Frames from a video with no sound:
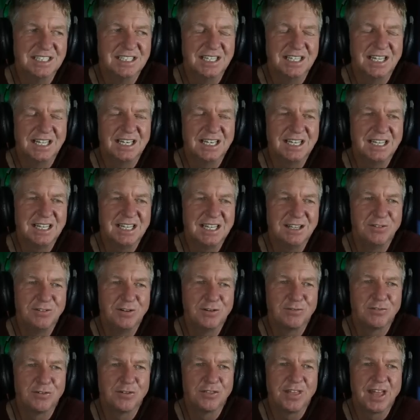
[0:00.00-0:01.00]
And even
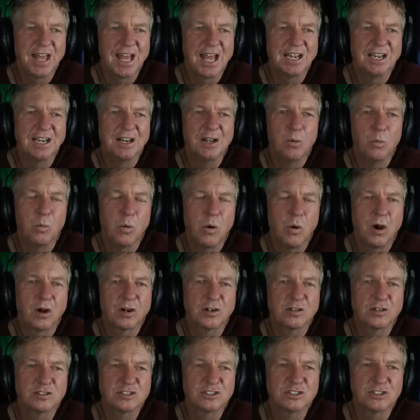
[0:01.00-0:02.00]
for that
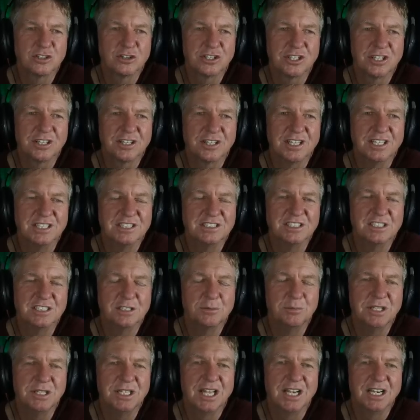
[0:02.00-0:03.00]
Walker circulation to
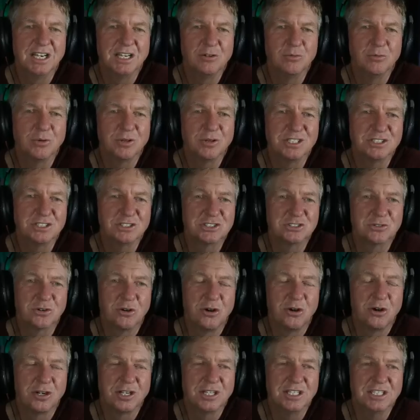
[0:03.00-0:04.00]
be getting really
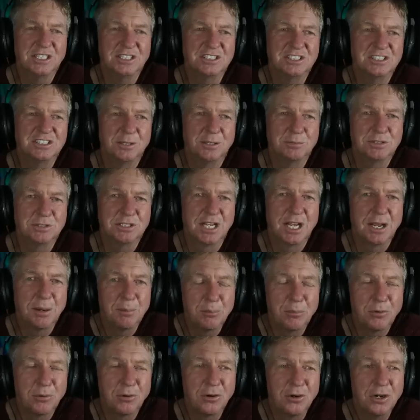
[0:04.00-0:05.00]
strong in
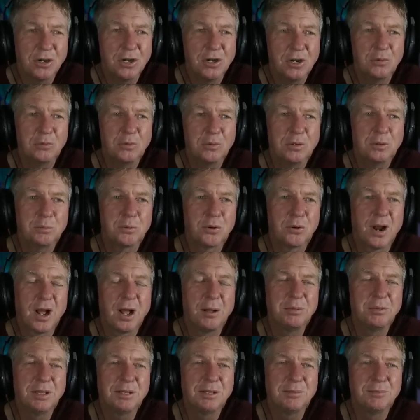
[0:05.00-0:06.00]
September would
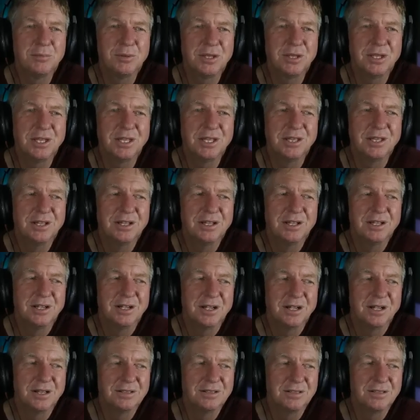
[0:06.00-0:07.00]
probably be
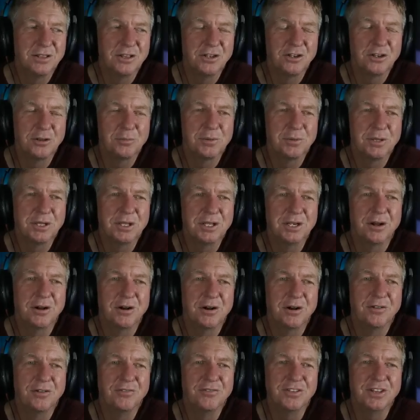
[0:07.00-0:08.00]
a little bit
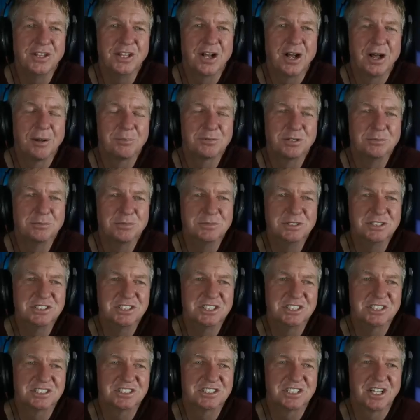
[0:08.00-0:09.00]
on the
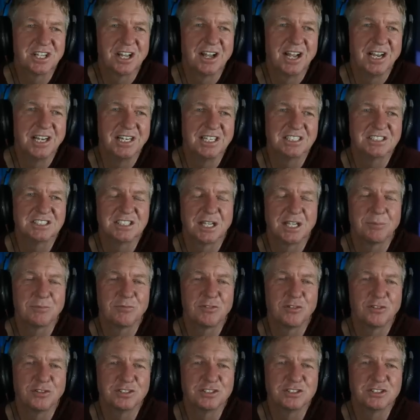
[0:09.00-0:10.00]
optimistic side, except
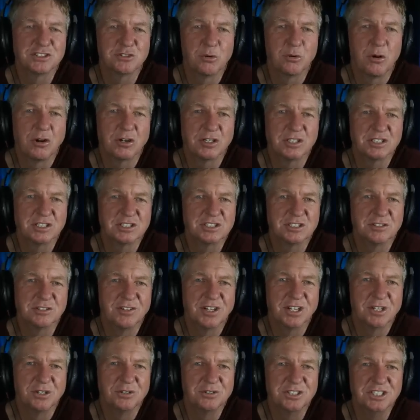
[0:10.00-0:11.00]
for the strongest of
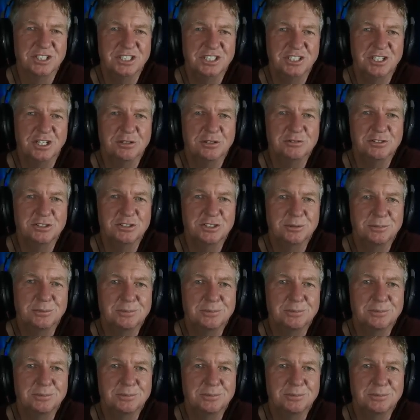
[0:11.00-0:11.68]
El Ninos.